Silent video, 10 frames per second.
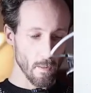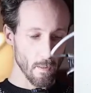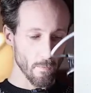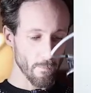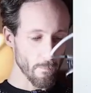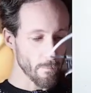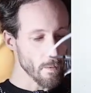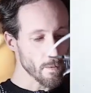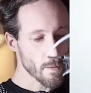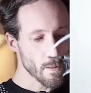off of
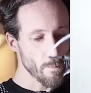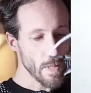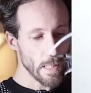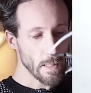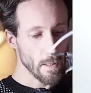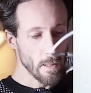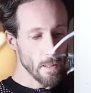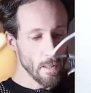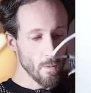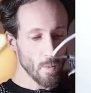the SUBPAC
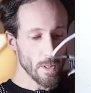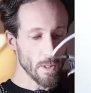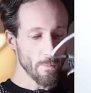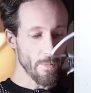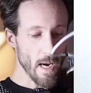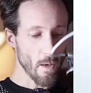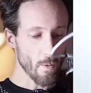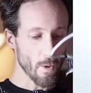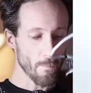with the power,